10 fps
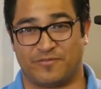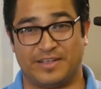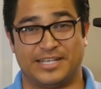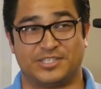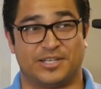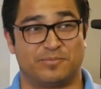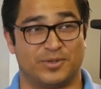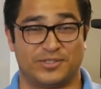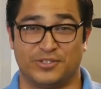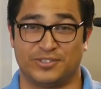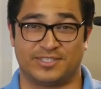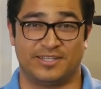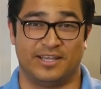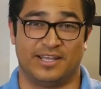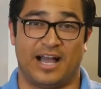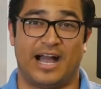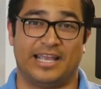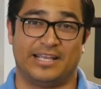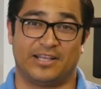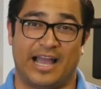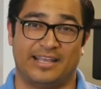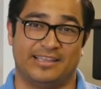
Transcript: finish and produce high, high